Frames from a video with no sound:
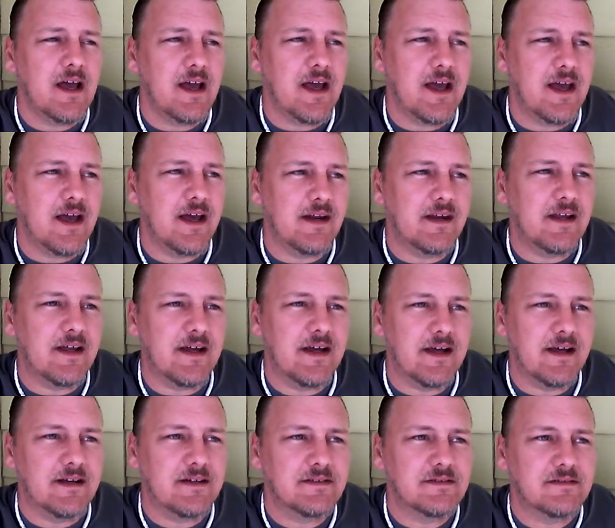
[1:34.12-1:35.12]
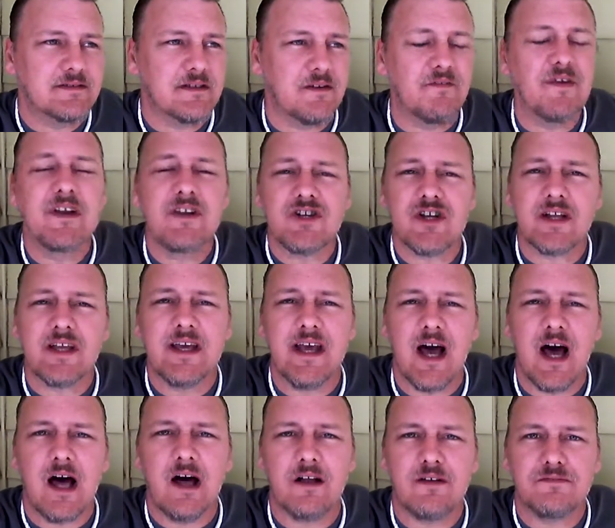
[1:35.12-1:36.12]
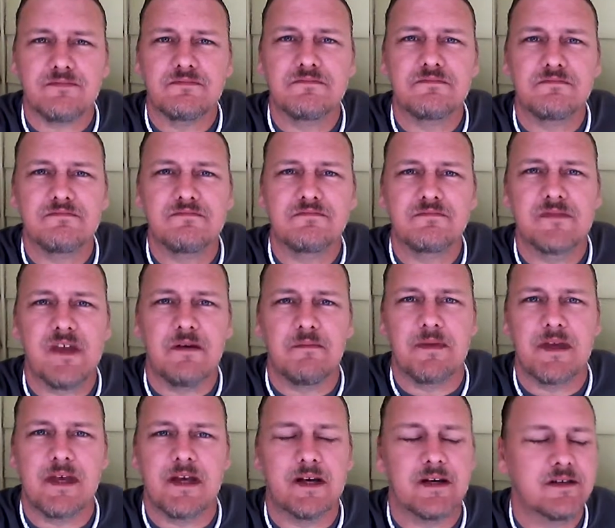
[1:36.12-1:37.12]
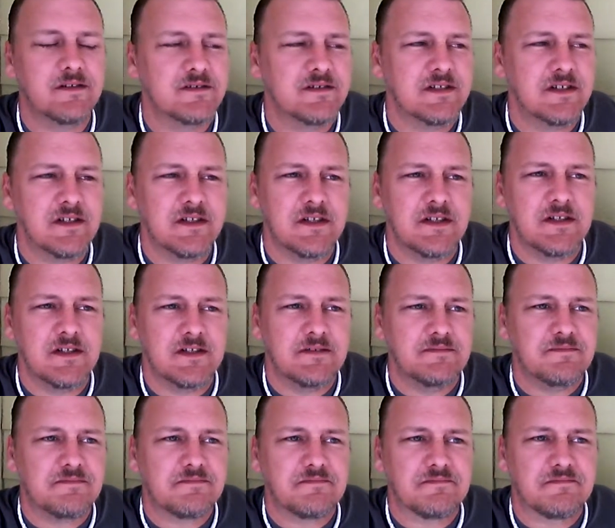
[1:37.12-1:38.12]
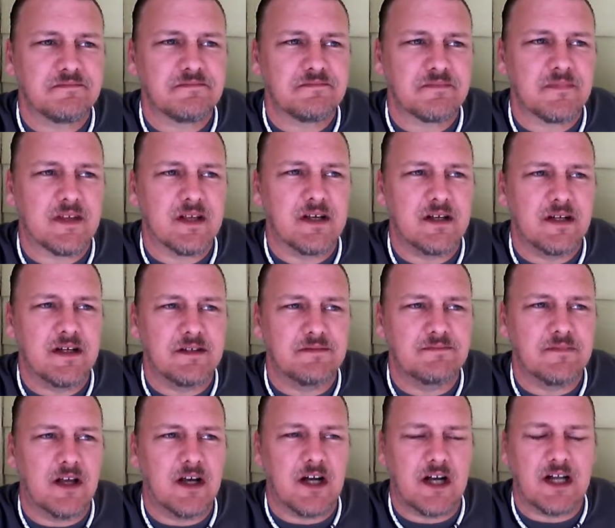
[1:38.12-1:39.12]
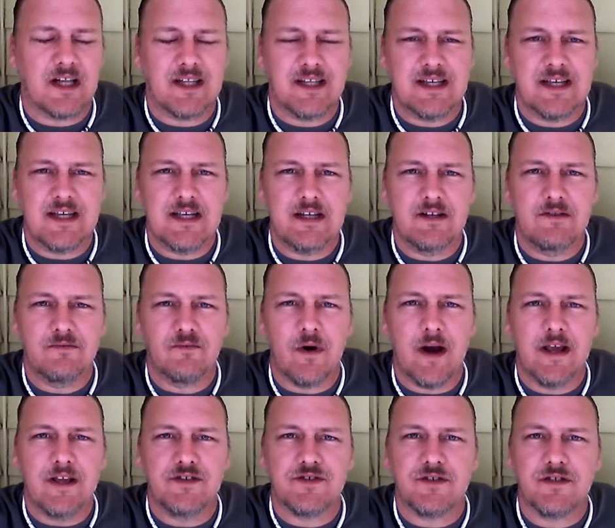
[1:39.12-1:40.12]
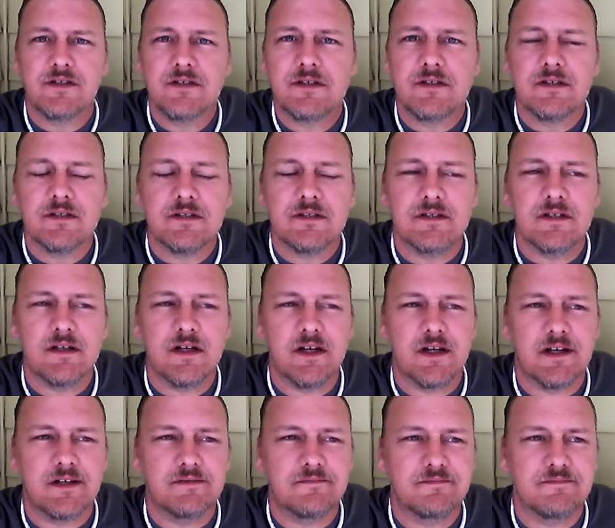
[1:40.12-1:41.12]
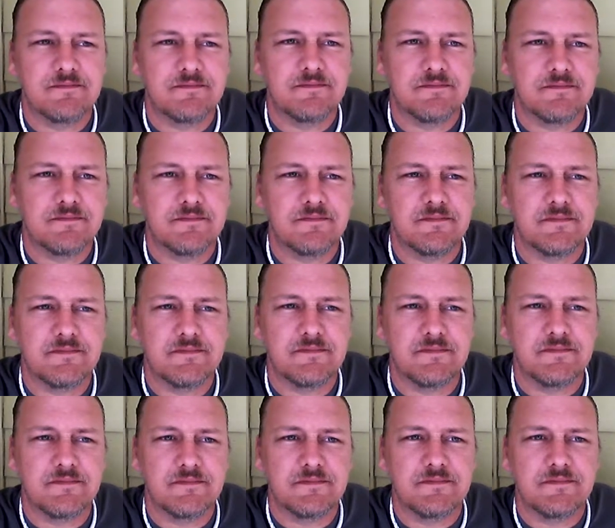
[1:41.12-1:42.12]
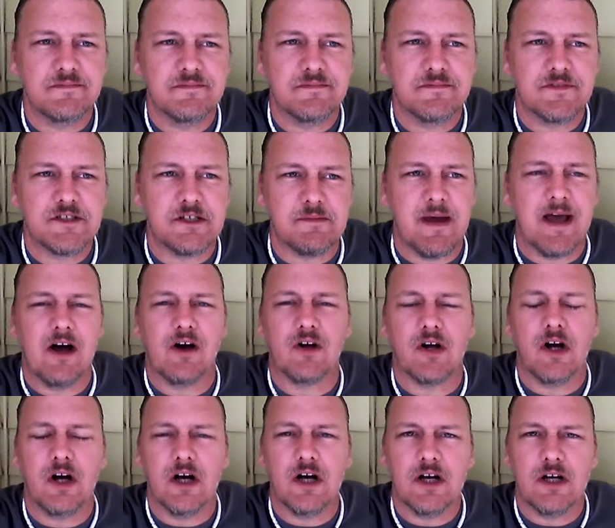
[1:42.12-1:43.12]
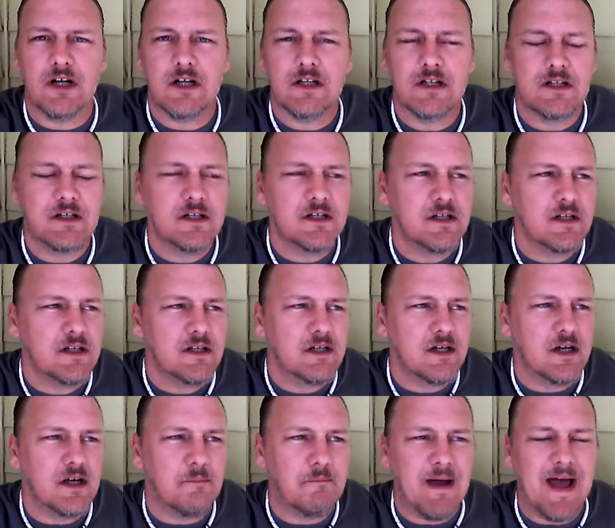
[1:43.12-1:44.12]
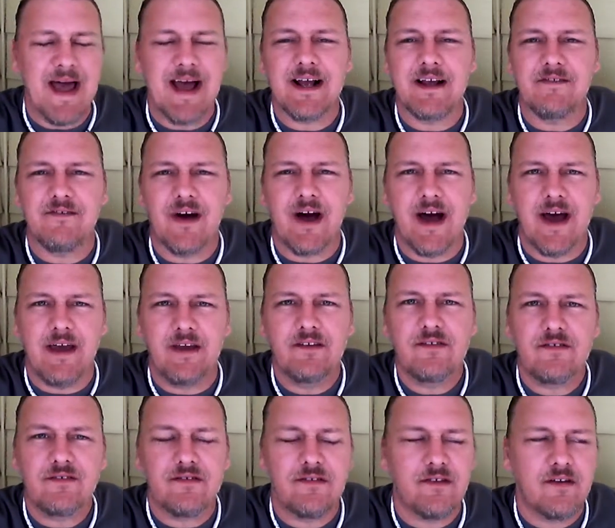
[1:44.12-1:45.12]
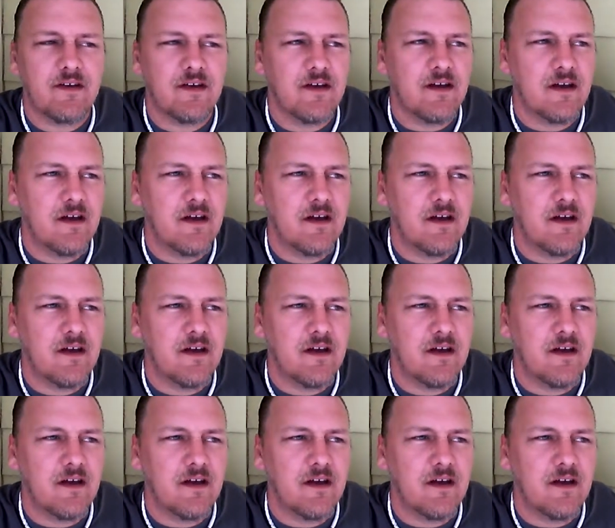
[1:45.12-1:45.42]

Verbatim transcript: and uh, eventually I'll get me a a, a clean razor, uh, some alcohol, a bag of ice,